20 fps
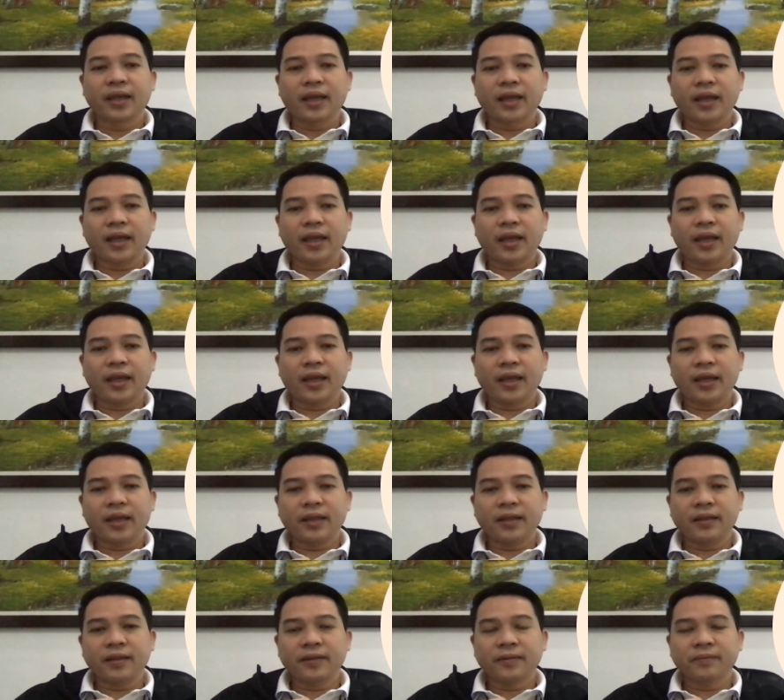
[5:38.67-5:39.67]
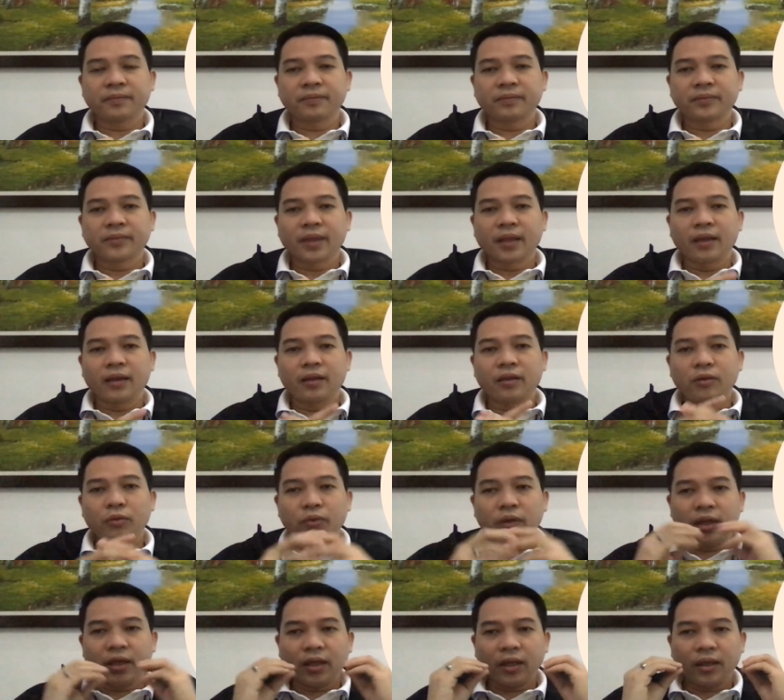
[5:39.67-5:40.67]
And
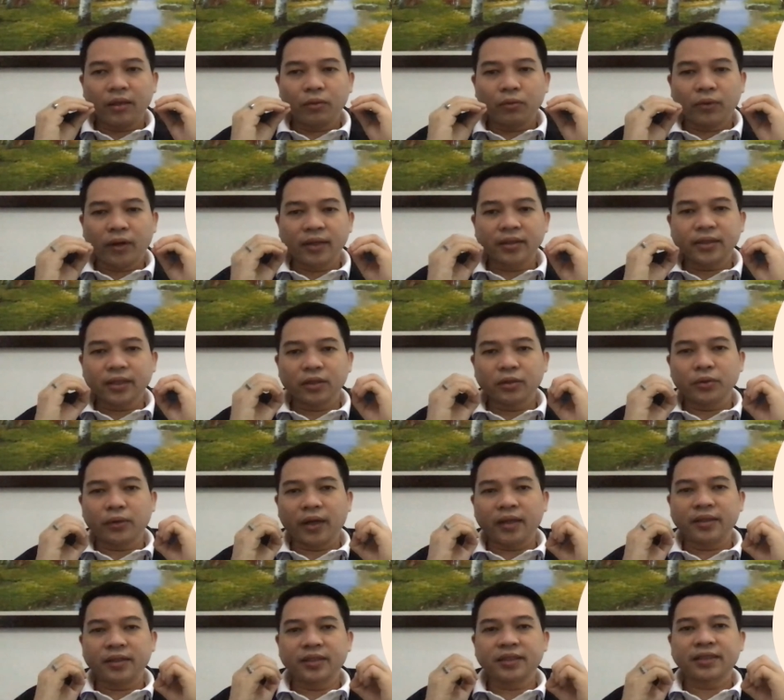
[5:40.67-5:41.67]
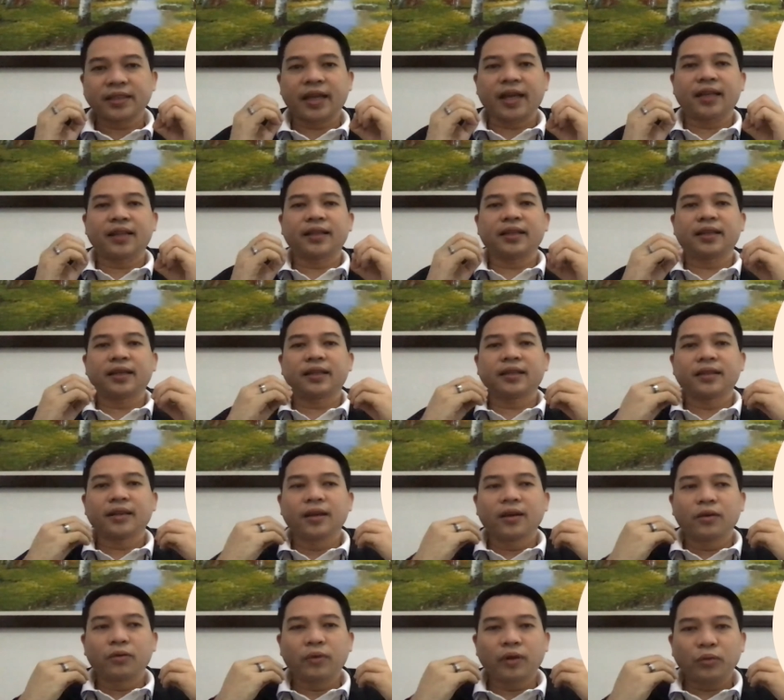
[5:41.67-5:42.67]
we wanted to understand that
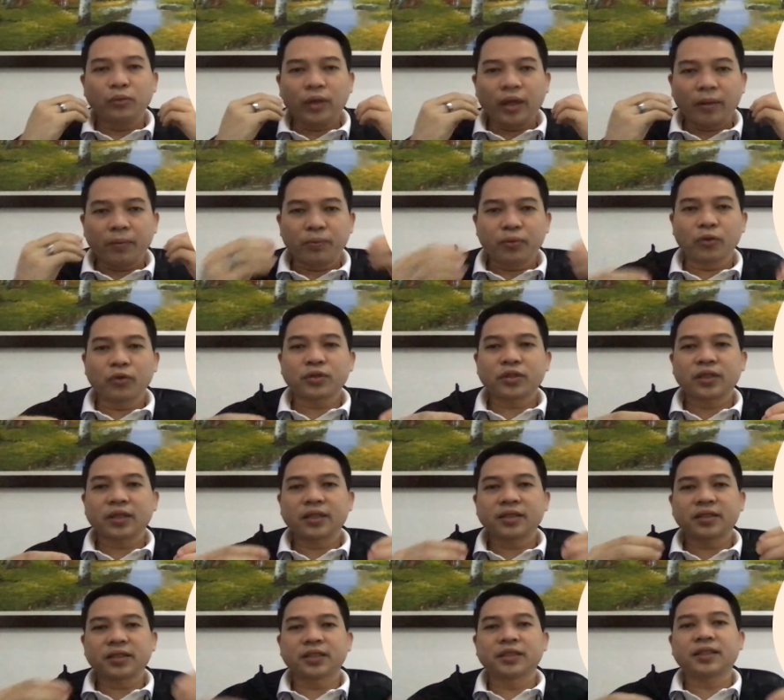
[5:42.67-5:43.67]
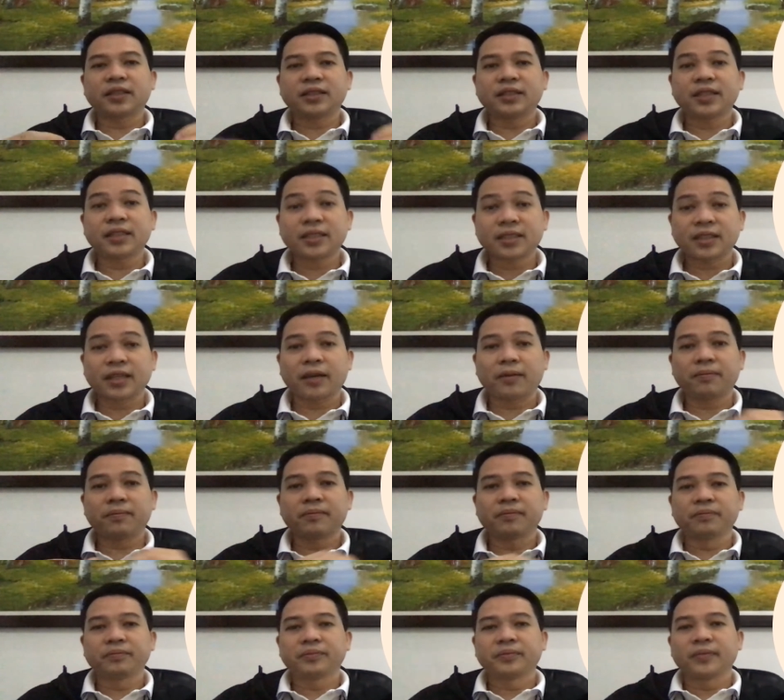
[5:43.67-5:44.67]
when we approach a certain system,
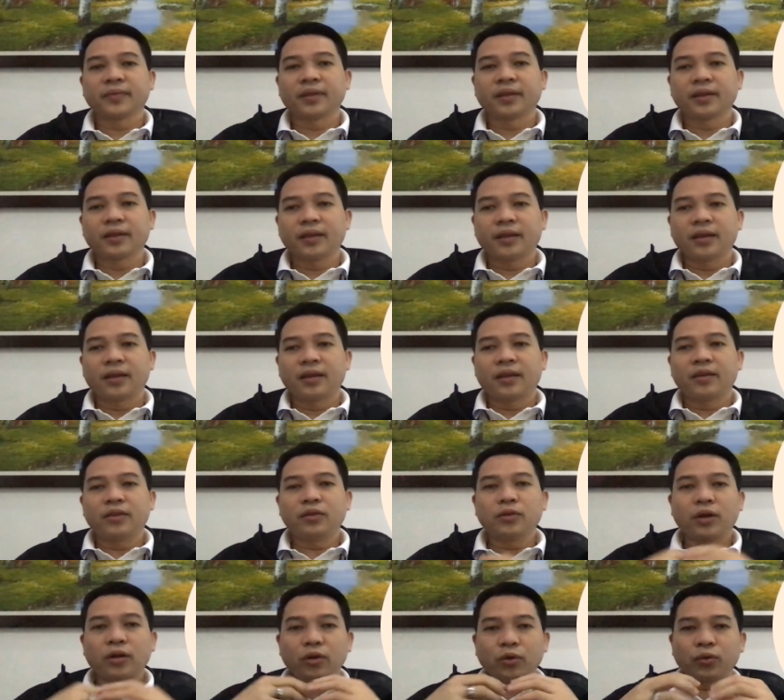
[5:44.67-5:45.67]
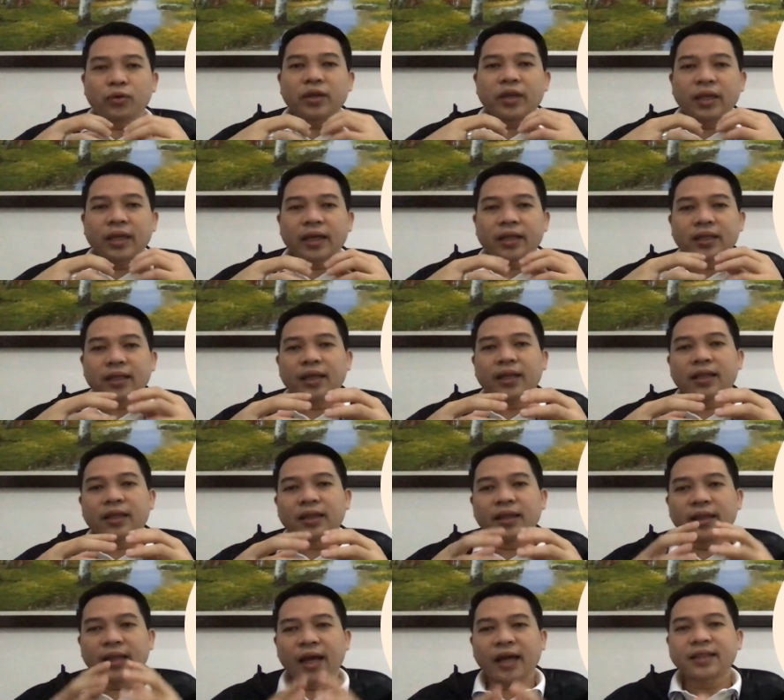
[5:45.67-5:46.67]
you are looking at it
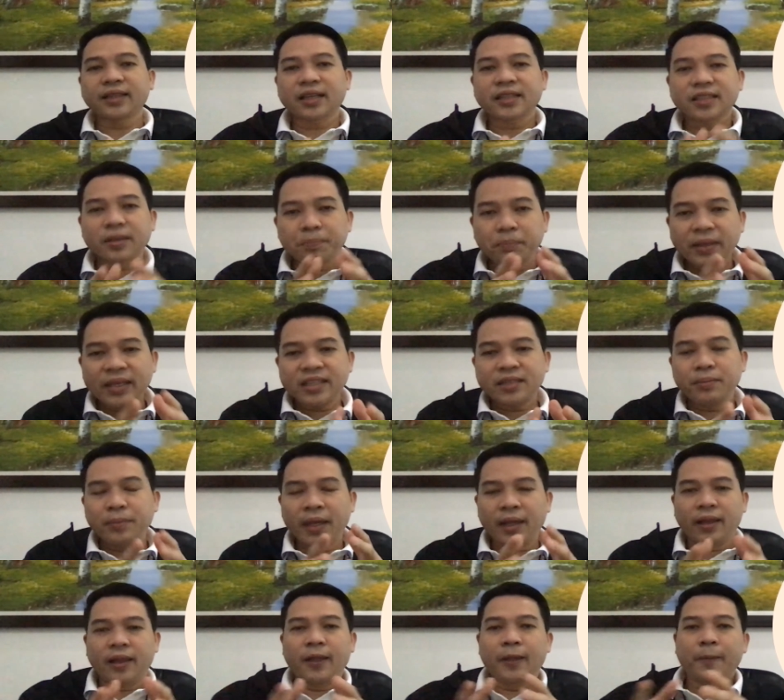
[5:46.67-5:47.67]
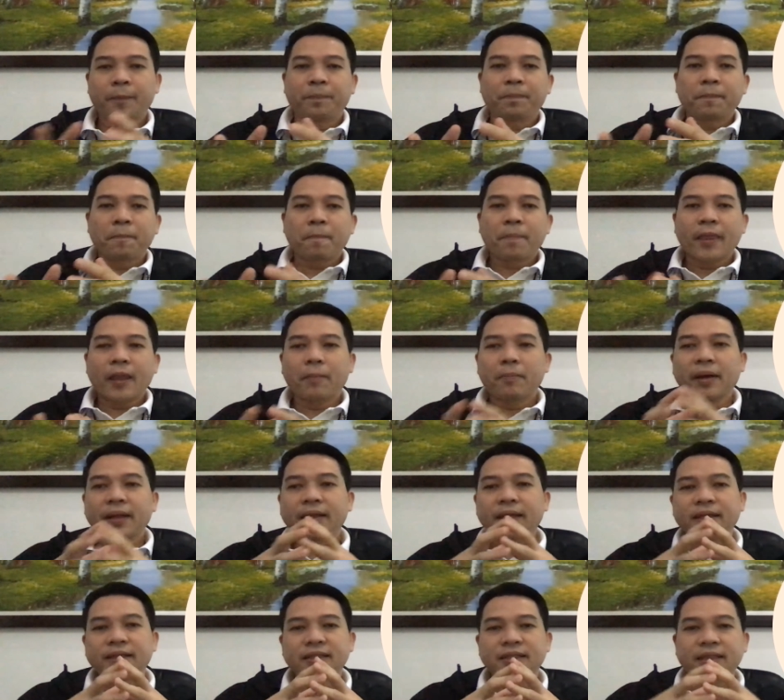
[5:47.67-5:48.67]
not as a piecemeal, but
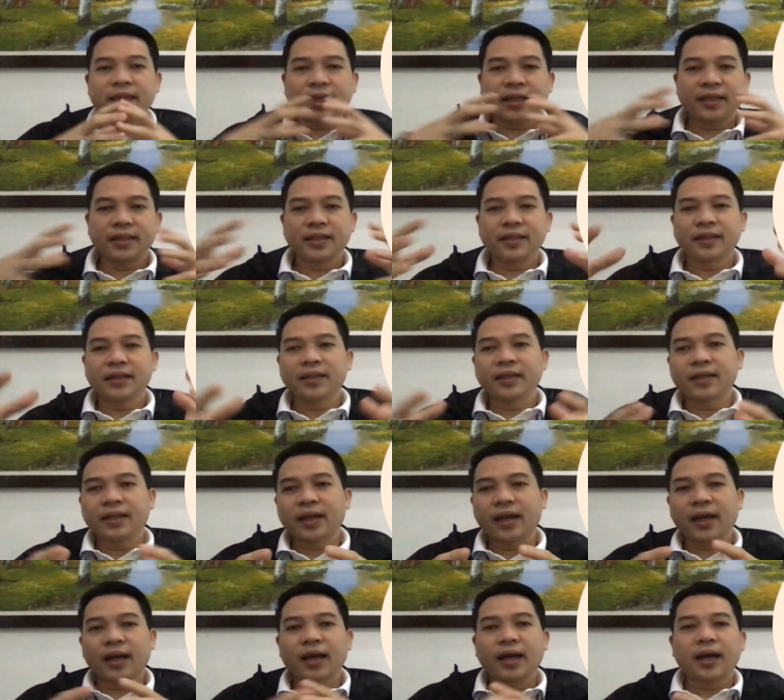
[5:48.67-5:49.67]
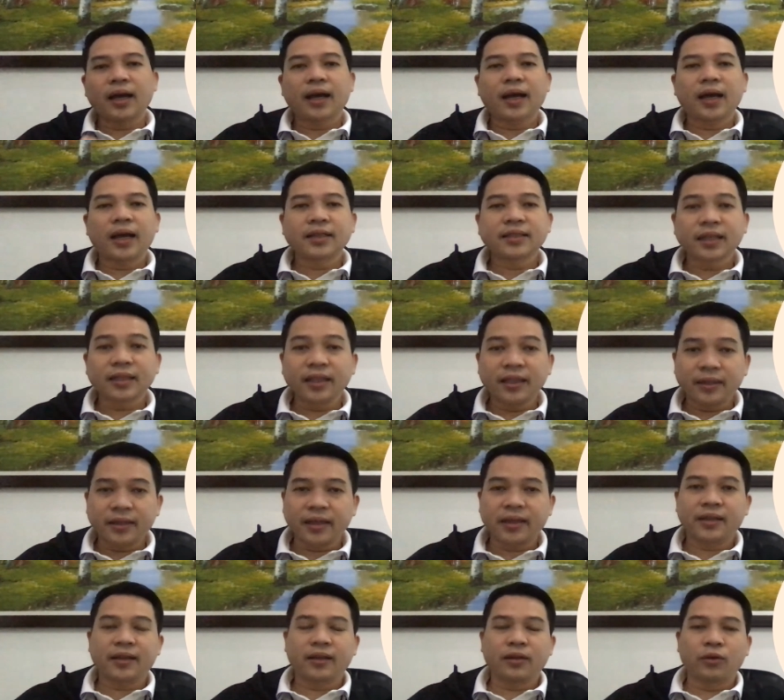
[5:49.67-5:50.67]
instead as an
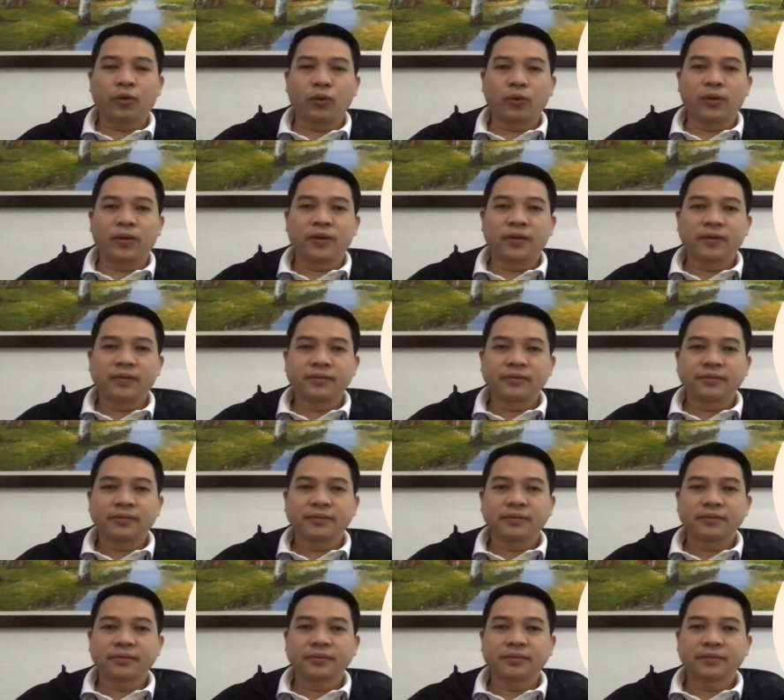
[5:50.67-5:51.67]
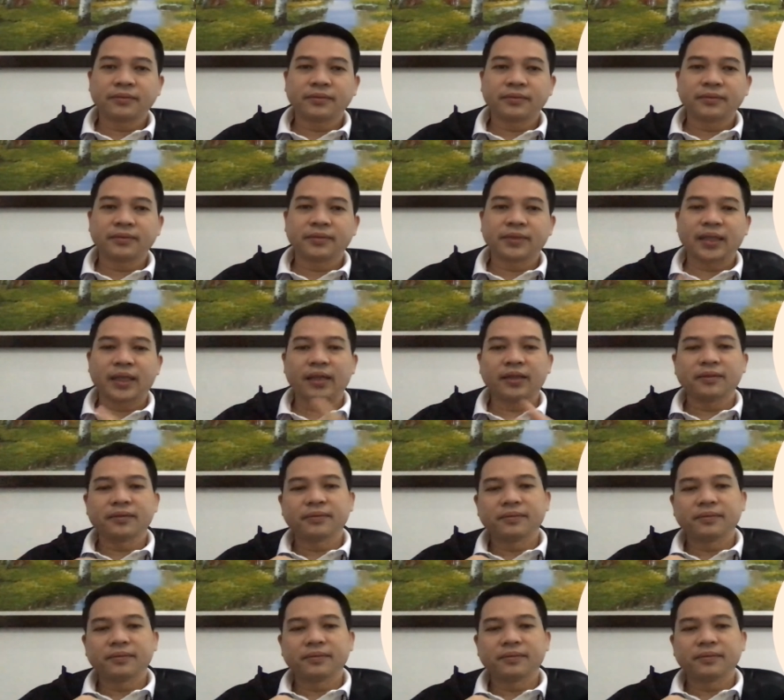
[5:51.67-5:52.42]
integral whole. Okay?